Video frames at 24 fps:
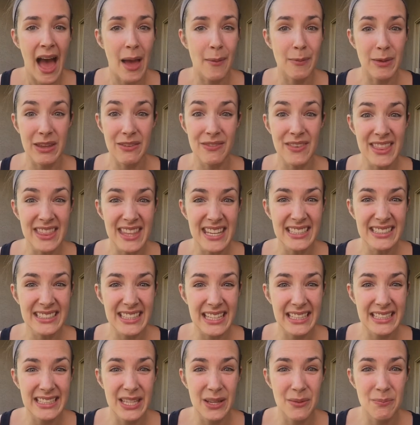Even things
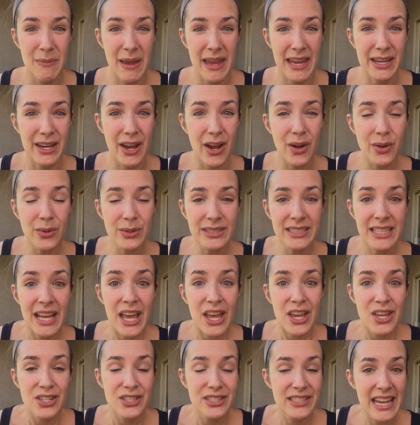like tomatoes,
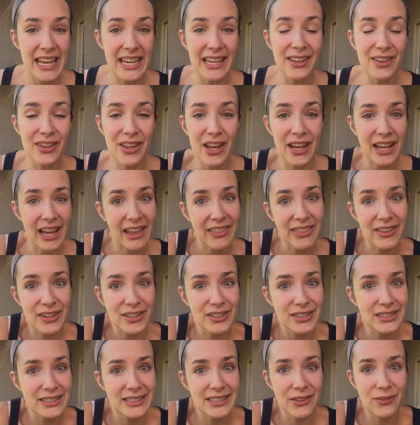take a look.
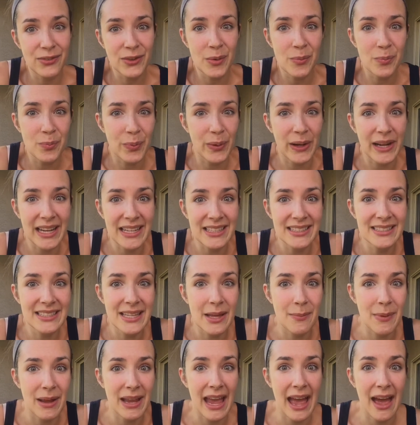There's different brands
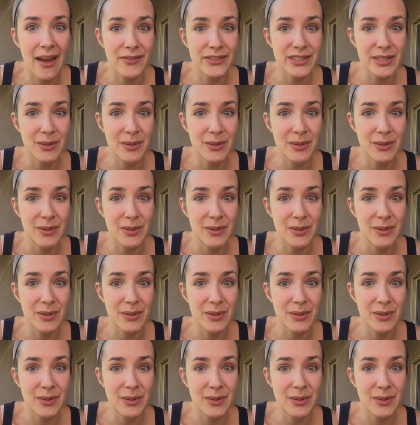that might have